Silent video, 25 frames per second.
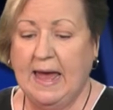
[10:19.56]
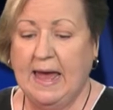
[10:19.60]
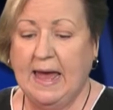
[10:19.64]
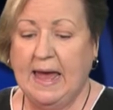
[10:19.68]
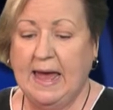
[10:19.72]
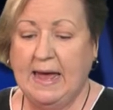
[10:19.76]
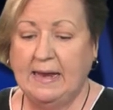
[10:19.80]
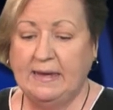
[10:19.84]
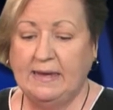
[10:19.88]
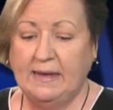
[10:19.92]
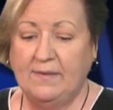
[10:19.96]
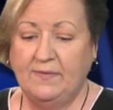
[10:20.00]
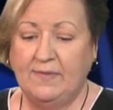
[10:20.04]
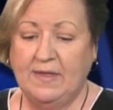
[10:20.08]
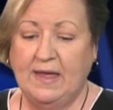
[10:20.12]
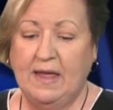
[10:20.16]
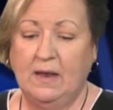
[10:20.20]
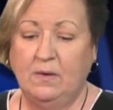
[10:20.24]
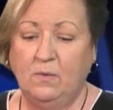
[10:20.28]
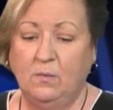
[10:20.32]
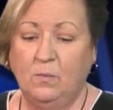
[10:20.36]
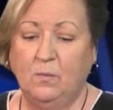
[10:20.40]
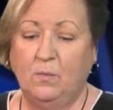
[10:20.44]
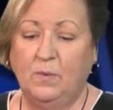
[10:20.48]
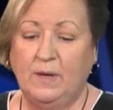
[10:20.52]
And
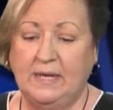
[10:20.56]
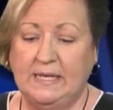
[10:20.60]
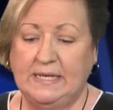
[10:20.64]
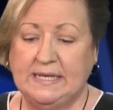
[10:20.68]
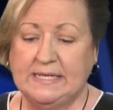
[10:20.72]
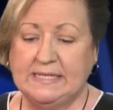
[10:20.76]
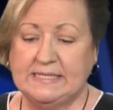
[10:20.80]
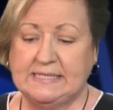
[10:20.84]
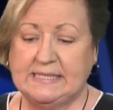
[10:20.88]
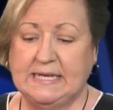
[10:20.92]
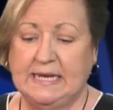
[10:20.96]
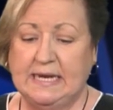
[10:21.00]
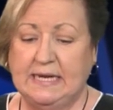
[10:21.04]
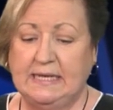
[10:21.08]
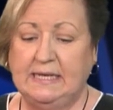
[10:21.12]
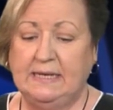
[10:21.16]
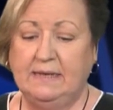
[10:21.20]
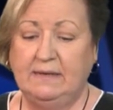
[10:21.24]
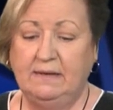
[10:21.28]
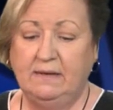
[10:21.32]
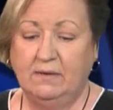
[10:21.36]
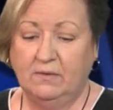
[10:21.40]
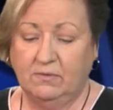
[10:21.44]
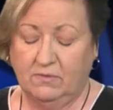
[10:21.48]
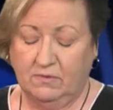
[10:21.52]
then we
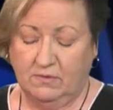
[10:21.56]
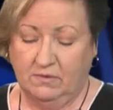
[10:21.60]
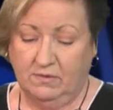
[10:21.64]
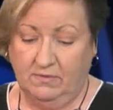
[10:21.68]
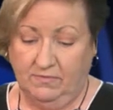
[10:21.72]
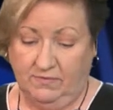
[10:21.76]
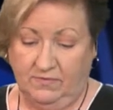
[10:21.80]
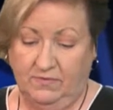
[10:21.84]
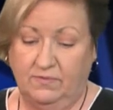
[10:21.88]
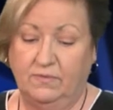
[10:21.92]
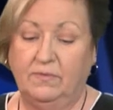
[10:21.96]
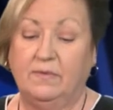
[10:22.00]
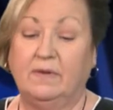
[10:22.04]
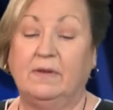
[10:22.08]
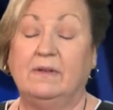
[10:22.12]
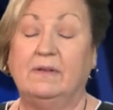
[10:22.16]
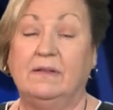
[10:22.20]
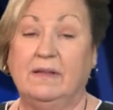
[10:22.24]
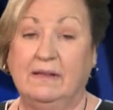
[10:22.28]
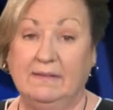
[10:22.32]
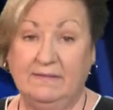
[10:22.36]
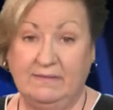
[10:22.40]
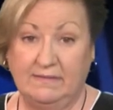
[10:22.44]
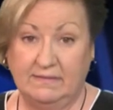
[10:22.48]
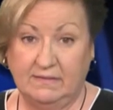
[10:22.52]
decided, or
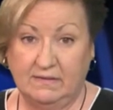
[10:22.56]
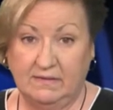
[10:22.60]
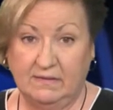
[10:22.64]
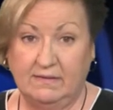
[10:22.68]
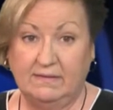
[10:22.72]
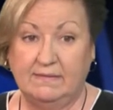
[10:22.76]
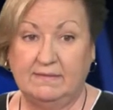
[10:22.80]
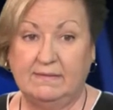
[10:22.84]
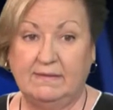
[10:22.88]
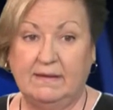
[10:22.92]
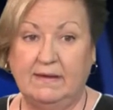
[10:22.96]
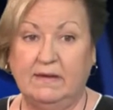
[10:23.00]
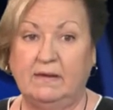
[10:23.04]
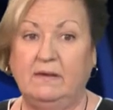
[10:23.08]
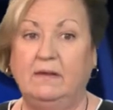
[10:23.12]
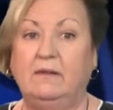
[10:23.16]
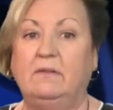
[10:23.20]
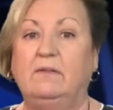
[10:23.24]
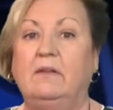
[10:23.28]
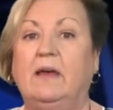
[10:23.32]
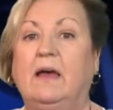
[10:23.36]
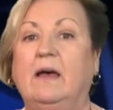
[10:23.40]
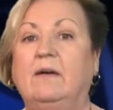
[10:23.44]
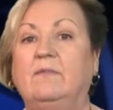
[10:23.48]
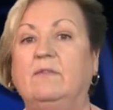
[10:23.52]
Cluster
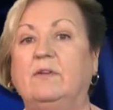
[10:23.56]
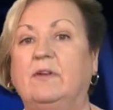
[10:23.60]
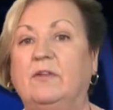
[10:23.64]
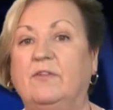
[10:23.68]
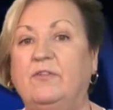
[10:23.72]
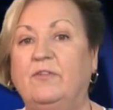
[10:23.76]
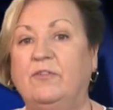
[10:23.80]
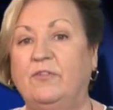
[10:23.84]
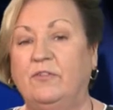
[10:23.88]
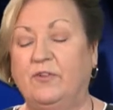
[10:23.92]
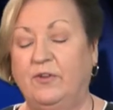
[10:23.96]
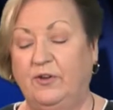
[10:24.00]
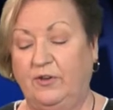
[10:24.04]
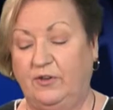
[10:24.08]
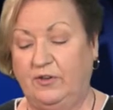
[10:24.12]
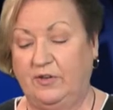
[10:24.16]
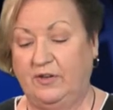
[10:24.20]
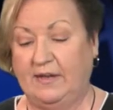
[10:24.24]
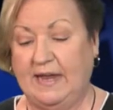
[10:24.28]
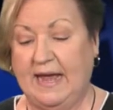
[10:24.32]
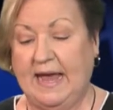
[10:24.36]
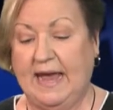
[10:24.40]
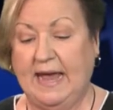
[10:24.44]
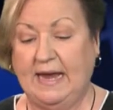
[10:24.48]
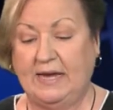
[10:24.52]
decided to have a
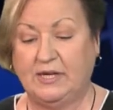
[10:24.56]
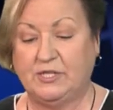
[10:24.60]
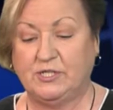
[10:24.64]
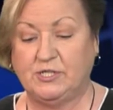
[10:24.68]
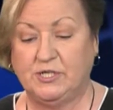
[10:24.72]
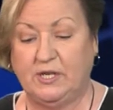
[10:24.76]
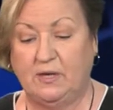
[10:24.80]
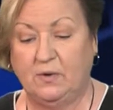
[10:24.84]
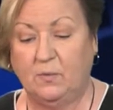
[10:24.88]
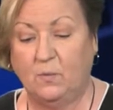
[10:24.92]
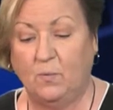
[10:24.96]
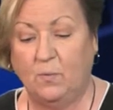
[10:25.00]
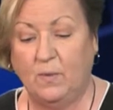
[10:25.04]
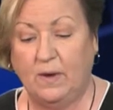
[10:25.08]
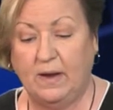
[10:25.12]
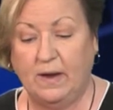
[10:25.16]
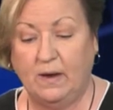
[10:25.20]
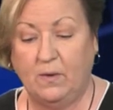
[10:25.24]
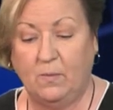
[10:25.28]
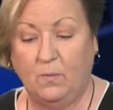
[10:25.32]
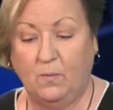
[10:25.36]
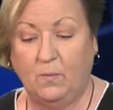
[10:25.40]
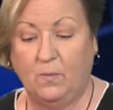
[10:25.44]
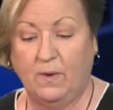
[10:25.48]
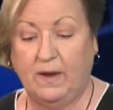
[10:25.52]
concerted action
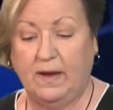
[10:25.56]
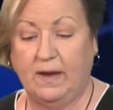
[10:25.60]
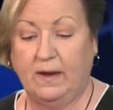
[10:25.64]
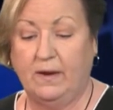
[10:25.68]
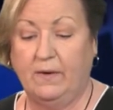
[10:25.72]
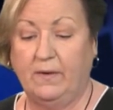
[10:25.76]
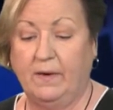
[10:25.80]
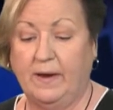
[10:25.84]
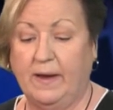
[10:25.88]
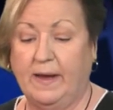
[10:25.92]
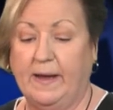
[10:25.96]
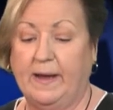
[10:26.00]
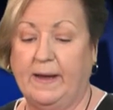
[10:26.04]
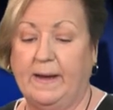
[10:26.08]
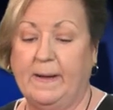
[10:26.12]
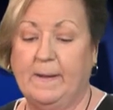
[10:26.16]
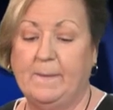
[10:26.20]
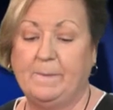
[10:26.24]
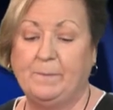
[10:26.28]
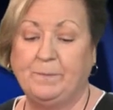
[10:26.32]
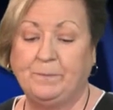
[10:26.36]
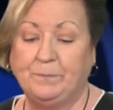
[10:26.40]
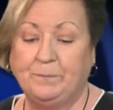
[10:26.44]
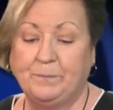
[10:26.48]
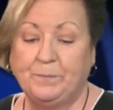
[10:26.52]
where, where
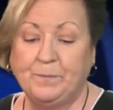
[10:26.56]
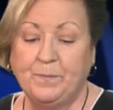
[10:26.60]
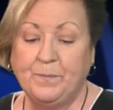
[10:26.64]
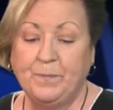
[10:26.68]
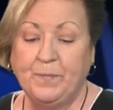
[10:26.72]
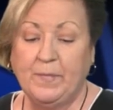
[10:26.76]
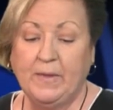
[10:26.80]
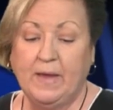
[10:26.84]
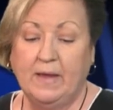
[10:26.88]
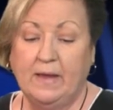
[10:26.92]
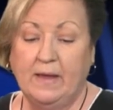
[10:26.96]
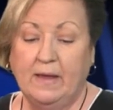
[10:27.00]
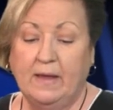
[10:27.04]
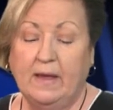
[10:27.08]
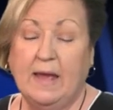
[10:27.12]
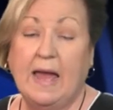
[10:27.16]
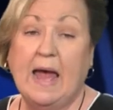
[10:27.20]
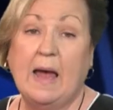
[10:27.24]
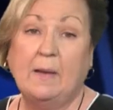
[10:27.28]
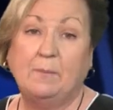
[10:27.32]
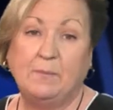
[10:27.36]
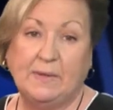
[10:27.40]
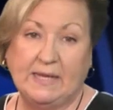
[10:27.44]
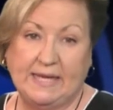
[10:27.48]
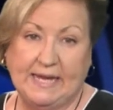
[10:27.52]
um,
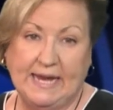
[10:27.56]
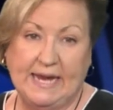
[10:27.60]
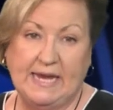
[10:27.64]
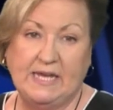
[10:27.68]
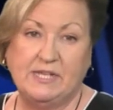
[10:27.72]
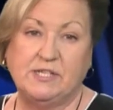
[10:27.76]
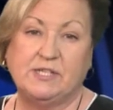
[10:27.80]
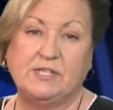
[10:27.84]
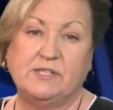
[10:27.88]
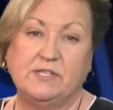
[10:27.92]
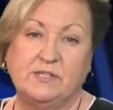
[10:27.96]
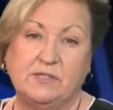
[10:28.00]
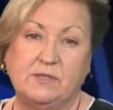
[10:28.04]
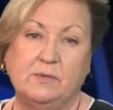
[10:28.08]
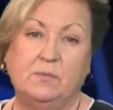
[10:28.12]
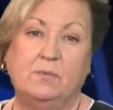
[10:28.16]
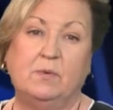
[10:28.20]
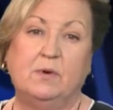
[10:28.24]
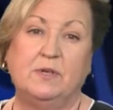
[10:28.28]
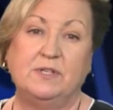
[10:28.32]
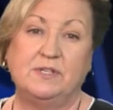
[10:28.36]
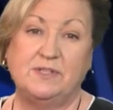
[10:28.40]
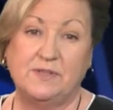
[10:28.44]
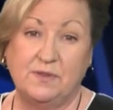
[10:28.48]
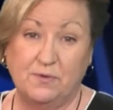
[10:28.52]
applications
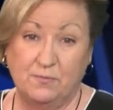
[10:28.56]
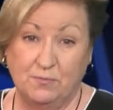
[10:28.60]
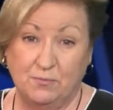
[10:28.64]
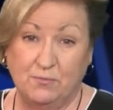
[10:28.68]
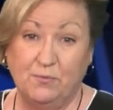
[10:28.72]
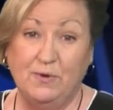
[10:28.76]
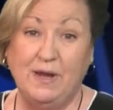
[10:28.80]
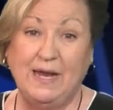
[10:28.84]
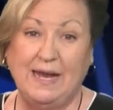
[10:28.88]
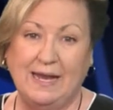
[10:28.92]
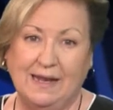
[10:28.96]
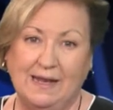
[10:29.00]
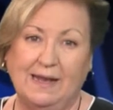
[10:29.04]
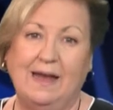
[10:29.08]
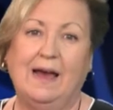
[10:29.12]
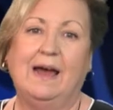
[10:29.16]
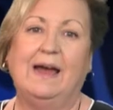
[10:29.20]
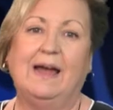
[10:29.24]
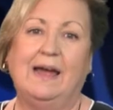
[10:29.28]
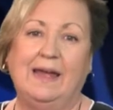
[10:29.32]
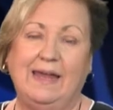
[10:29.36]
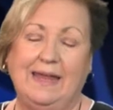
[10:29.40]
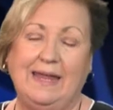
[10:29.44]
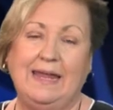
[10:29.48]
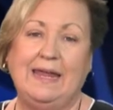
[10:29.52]
towards the real
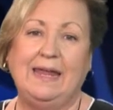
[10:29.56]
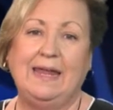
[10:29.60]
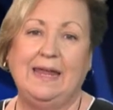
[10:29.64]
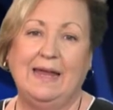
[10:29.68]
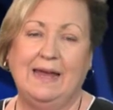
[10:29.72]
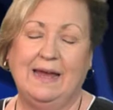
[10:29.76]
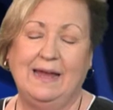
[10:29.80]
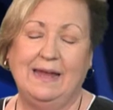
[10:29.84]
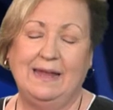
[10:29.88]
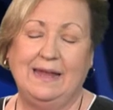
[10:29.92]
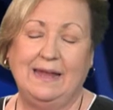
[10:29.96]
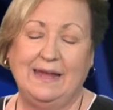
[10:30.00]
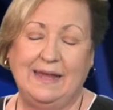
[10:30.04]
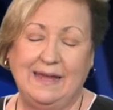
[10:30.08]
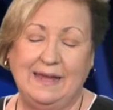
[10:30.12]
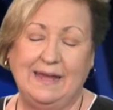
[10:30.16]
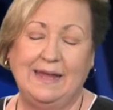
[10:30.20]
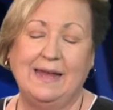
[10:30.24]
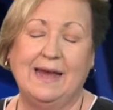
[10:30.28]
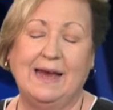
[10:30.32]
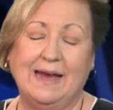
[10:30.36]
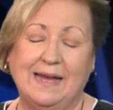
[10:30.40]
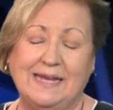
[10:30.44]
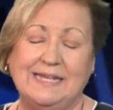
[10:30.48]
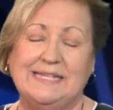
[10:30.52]
uh,
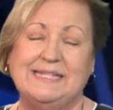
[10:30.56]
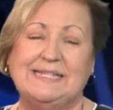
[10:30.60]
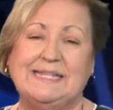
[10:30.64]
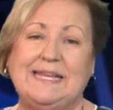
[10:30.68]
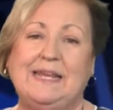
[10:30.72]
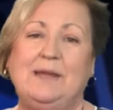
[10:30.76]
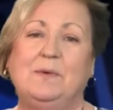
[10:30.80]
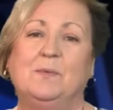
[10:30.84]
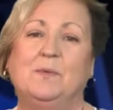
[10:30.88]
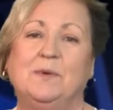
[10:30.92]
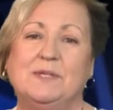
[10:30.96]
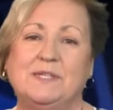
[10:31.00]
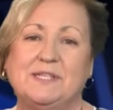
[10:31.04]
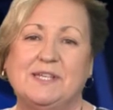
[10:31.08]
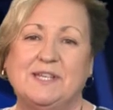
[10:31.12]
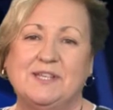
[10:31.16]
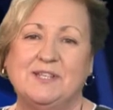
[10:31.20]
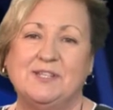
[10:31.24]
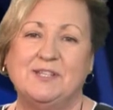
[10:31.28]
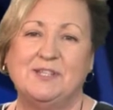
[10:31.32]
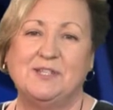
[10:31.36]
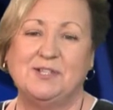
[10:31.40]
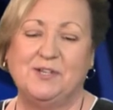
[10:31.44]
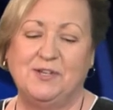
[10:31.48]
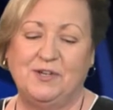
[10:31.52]
EIT was
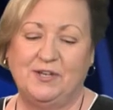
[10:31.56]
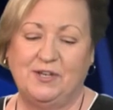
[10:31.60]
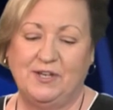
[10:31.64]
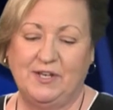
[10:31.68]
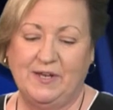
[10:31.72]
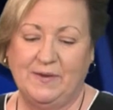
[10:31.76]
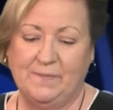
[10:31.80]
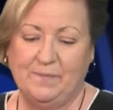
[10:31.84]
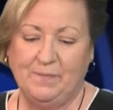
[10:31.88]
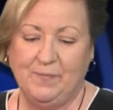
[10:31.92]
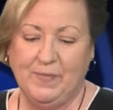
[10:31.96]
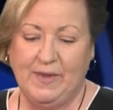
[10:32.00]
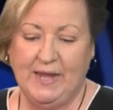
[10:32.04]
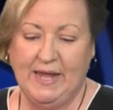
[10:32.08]
concerned.